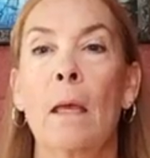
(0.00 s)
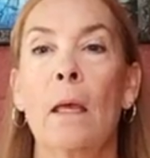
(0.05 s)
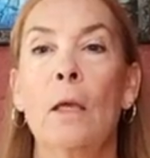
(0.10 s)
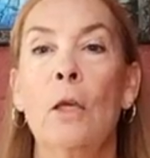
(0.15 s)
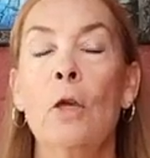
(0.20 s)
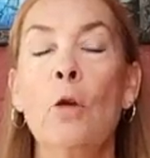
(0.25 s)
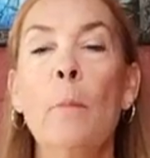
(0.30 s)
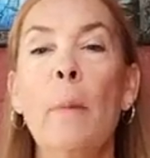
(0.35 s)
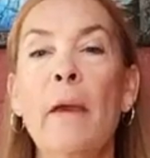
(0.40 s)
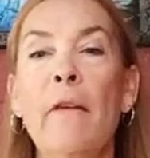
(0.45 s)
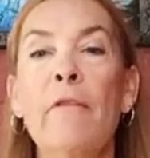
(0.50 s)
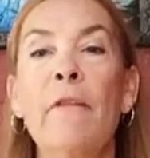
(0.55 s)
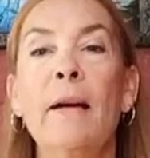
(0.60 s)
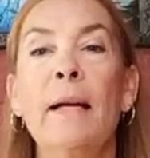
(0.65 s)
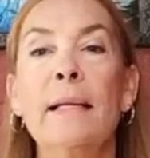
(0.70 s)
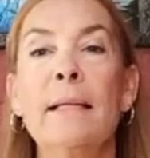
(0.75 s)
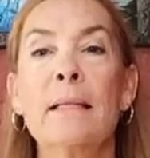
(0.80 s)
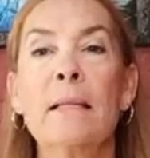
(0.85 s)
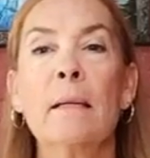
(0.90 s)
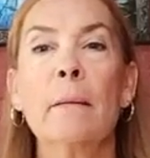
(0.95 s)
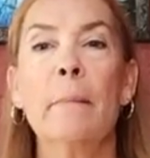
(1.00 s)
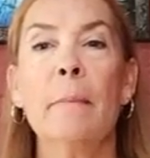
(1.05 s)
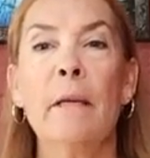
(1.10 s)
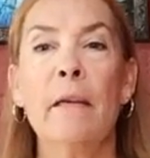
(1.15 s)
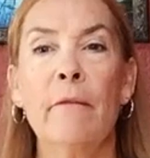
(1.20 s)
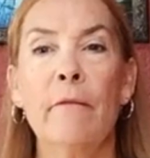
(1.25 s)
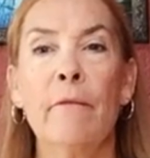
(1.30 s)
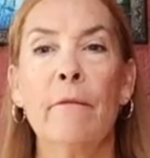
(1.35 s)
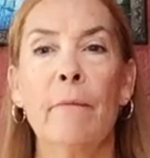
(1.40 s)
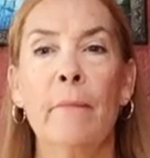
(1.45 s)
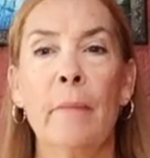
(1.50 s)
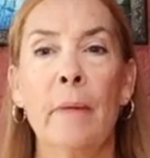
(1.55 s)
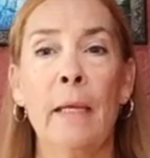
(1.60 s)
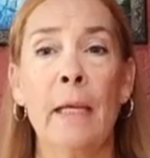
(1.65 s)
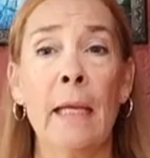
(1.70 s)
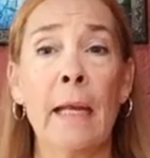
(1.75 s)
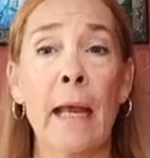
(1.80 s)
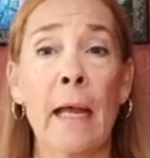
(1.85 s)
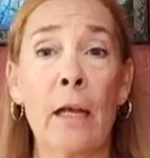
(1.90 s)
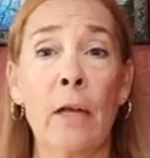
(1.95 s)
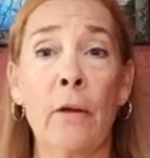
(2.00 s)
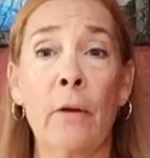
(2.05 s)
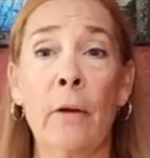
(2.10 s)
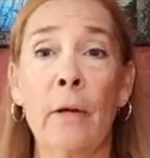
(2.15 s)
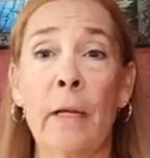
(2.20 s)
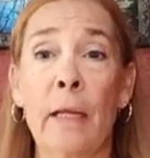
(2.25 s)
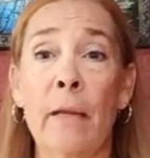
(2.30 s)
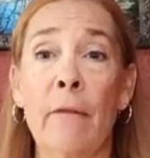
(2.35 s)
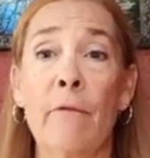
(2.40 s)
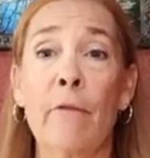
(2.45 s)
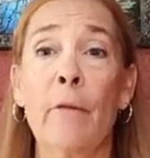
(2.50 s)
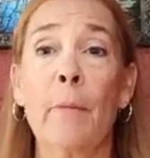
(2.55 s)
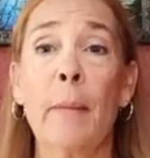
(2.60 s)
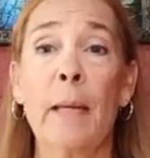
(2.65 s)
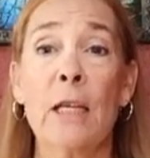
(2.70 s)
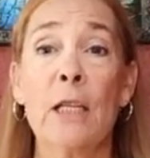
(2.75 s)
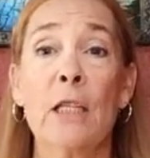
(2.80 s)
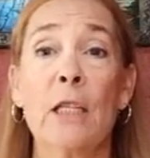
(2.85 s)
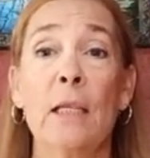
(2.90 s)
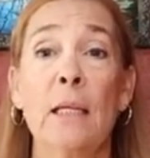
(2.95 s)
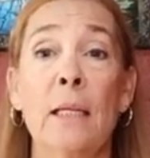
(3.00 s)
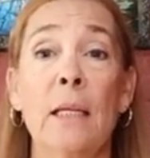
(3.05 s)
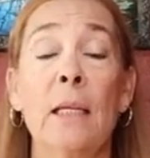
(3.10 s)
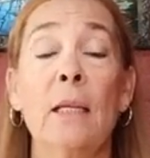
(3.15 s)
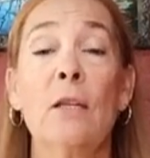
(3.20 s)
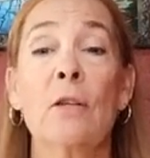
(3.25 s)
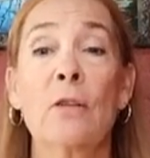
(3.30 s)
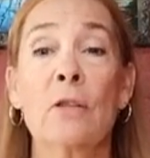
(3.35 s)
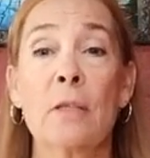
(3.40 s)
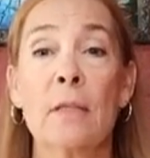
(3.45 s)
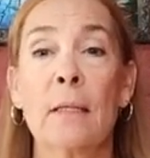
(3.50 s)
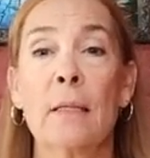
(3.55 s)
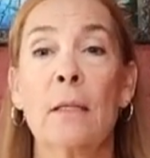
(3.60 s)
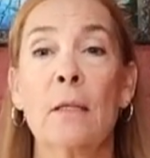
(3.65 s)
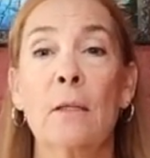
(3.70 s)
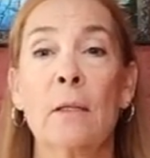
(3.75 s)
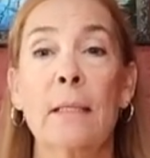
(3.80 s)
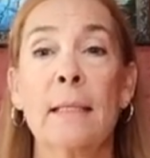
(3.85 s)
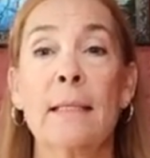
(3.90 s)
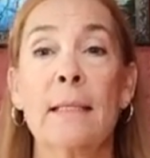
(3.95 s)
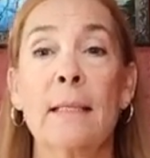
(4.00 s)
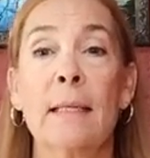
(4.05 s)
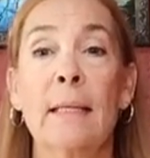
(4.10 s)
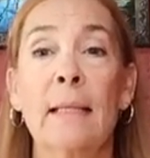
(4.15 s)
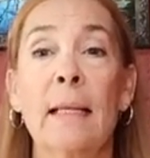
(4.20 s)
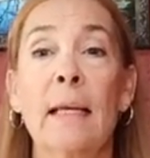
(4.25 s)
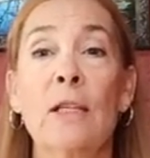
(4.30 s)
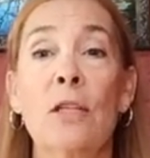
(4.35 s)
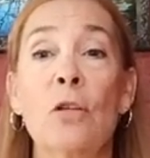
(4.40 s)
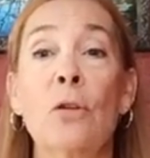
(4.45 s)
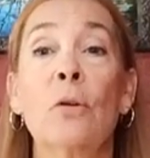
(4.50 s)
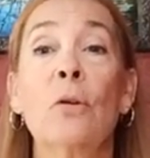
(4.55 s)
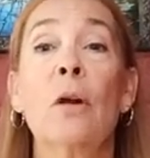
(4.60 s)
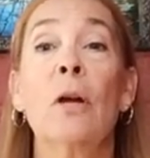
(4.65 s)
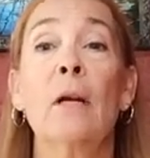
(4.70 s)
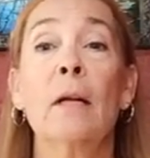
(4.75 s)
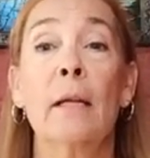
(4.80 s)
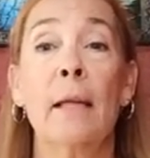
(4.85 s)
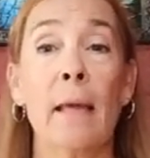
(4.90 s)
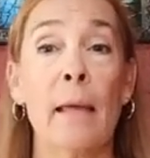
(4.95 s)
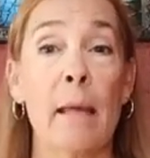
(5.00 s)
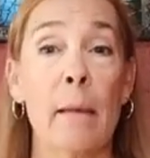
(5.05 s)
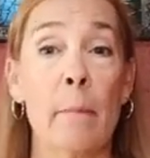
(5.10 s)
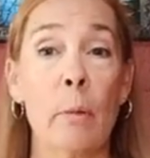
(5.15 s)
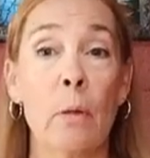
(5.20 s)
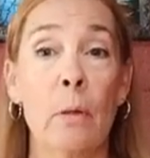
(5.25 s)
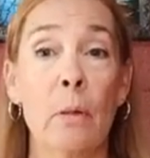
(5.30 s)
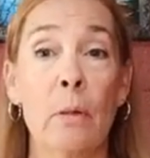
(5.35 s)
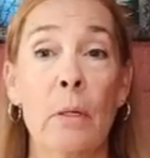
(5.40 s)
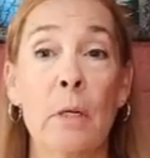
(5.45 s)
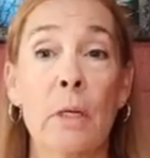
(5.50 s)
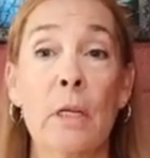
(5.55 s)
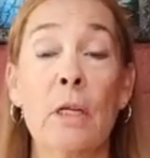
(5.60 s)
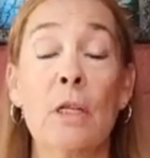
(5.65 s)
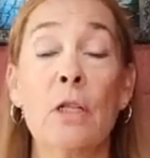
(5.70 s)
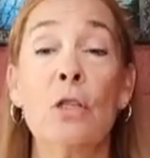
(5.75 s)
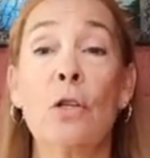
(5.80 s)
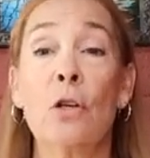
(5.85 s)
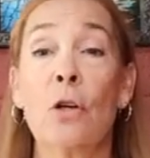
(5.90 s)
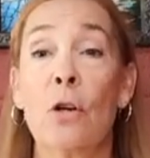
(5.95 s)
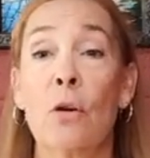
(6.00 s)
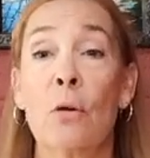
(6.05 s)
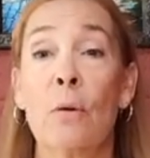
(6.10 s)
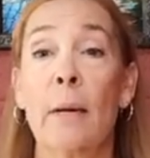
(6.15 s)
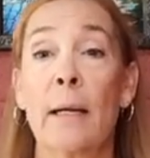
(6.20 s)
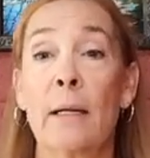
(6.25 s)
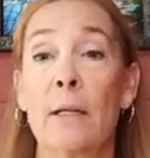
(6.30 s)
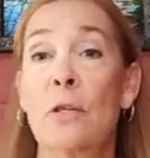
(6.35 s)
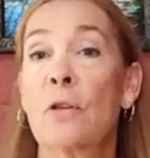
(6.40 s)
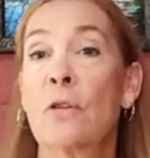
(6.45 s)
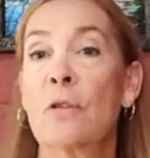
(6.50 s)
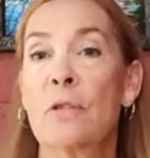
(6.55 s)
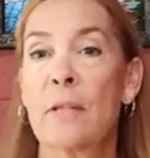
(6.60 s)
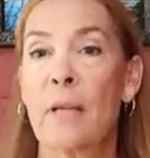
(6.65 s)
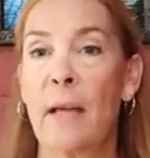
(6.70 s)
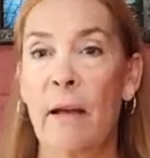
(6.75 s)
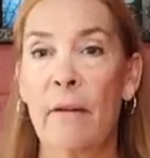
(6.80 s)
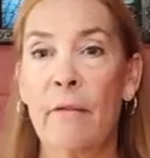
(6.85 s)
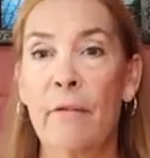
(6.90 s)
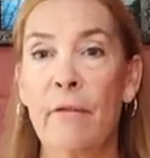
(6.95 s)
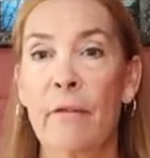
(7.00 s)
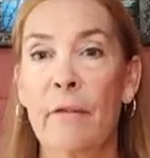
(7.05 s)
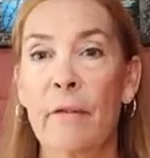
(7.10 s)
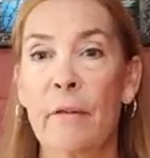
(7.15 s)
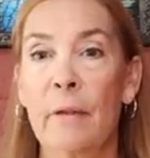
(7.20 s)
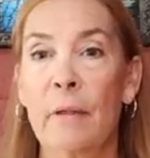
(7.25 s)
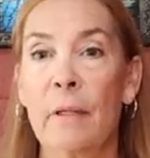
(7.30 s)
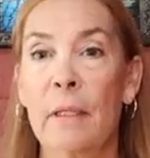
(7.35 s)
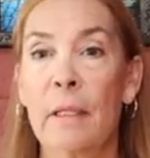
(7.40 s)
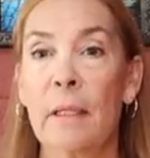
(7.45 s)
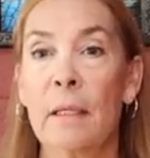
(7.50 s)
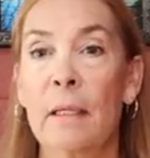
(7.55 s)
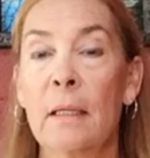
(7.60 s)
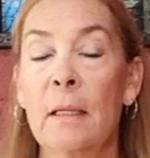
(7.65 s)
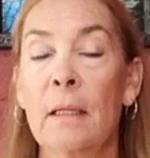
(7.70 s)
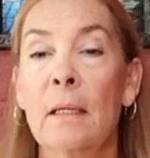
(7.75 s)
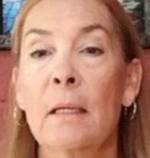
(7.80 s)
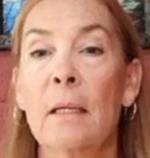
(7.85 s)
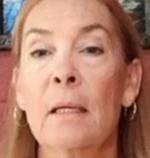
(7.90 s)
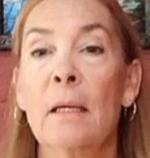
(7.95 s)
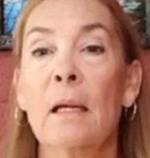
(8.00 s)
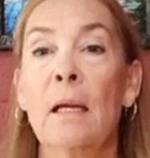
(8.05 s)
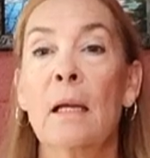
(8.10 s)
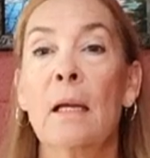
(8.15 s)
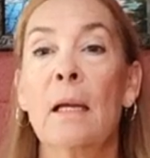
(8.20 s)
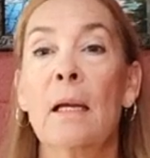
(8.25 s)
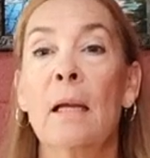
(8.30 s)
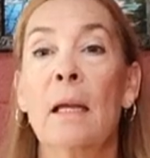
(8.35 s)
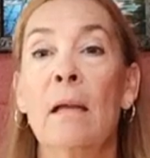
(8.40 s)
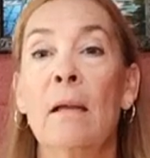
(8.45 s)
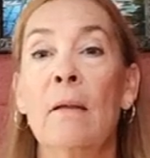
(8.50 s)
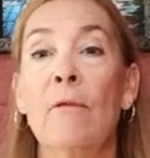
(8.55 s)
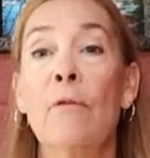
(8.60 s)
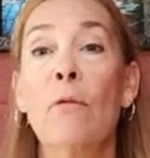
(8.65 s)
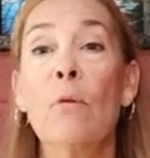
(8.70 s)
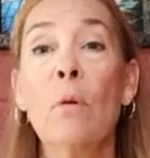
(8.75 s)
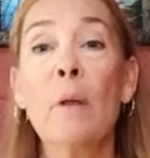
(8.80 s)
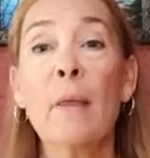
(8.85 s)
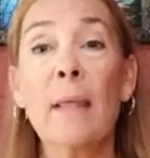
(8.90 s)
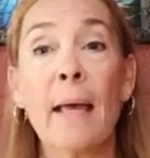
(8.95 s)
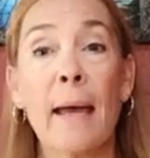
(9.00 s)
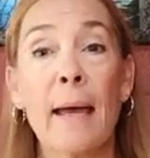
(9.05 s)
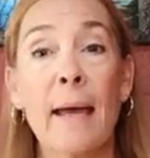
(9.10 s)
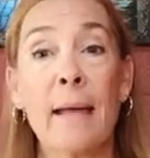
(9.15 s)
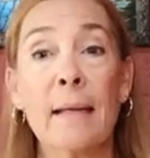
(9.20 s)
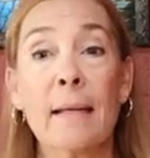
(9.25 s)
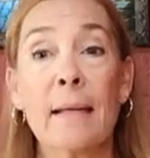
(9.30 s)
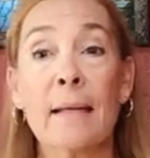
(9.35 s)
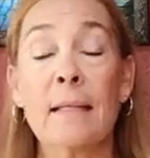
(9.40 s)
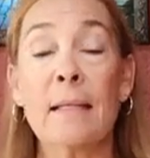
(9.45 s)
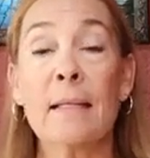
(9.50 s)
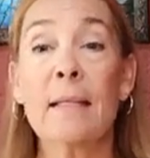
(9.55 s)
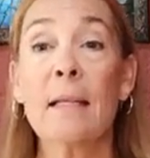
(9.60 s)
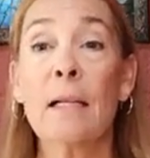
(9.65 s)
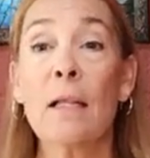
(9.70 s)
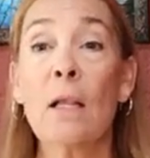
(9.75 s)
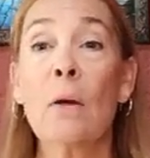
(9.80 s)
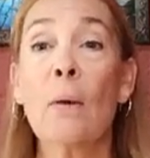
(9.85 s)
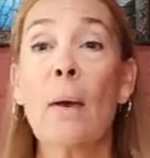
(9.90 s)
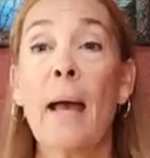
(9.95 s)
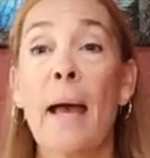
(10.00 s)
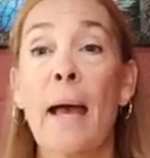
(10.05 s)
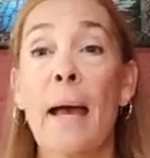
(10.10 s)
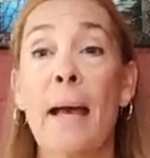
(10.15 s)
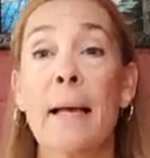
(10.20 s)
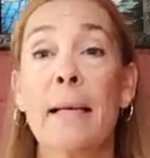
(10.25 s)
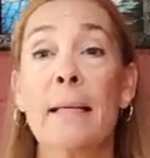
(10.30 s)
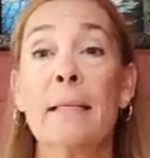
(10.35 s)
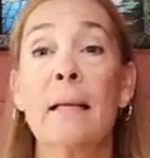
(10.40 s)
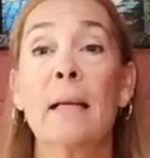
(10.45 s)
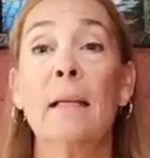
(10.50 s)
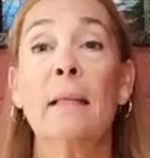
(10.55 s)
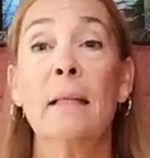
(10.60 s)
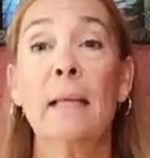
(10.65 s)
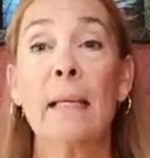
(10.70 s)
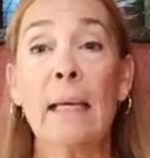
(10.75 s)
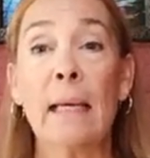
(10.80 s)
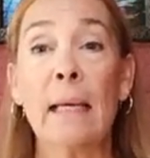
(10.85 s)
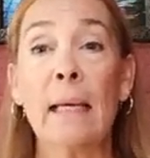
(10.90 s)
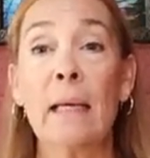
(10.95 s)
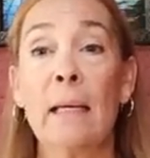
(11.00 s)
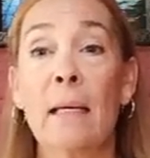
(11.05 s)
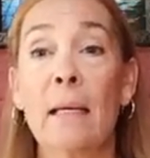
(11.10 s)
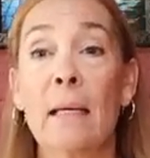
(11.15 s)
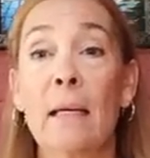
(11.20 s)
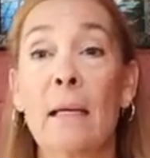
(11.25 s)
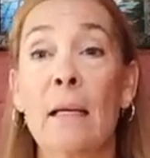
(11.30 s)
You may find some inaccurate information in your Zillow listing that you're unable to correct yourself. For that, Zillow has a link